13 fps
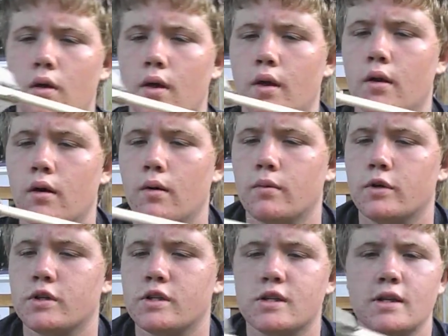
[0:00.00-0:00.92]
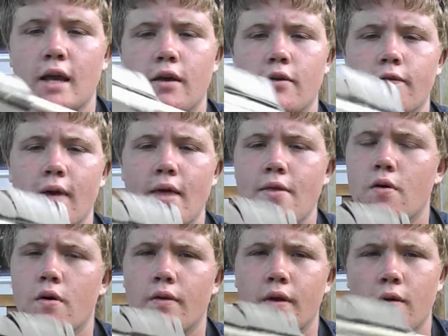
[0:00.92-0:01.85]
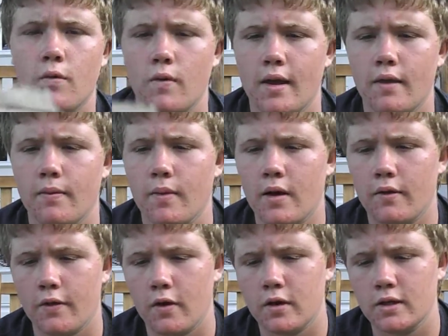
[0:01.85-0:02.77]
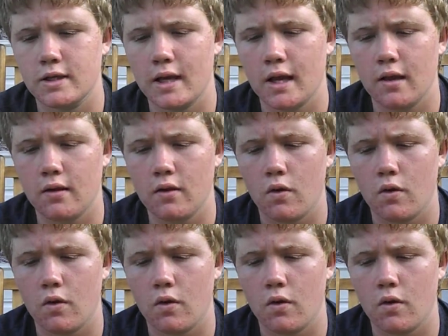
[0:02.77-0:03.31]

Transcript: and just stick your feather on there and wait about 30 seconds,